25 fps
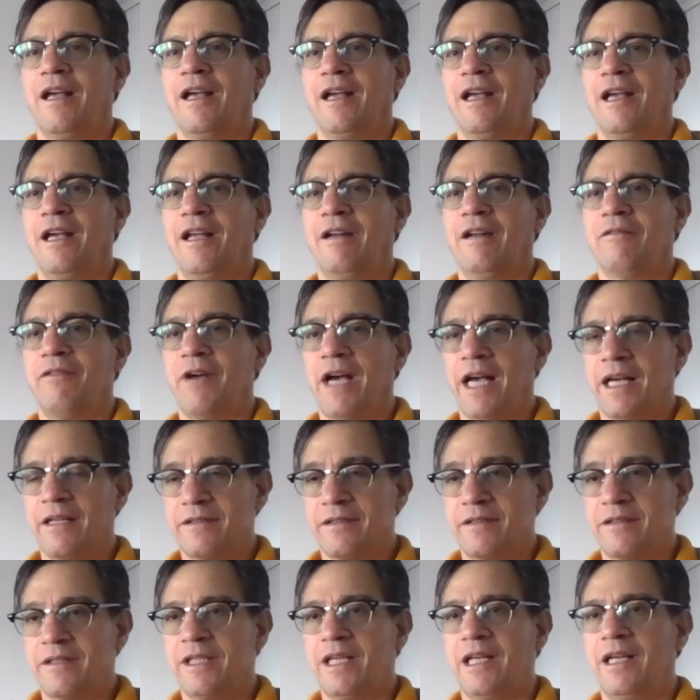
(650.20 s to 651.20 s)

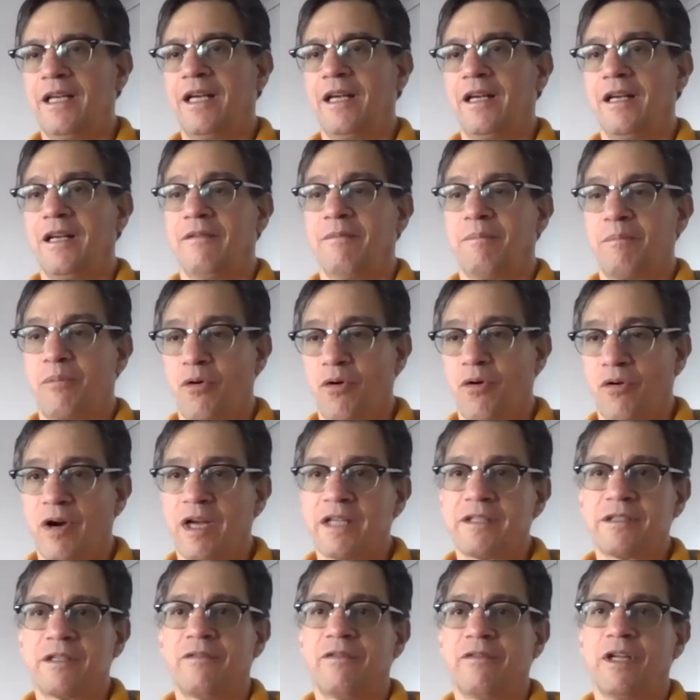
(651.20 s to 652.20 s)
invest
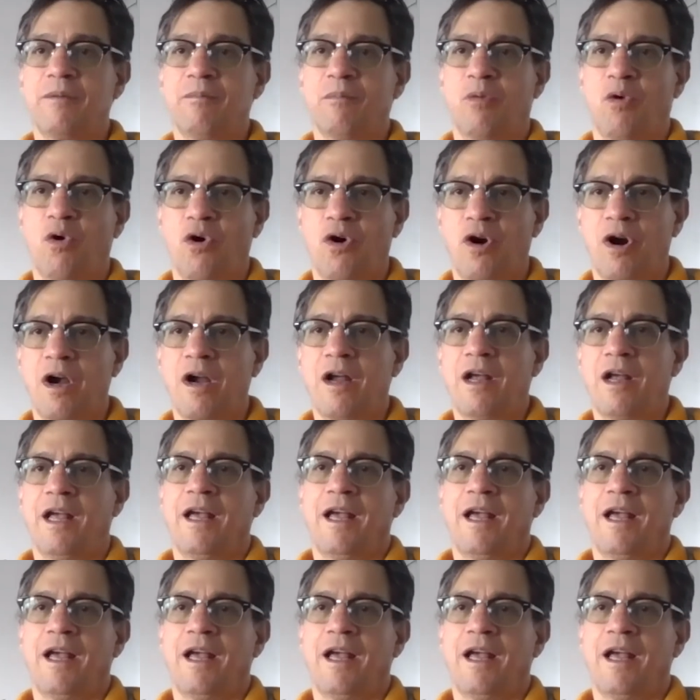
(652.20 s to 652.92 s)
progressively more,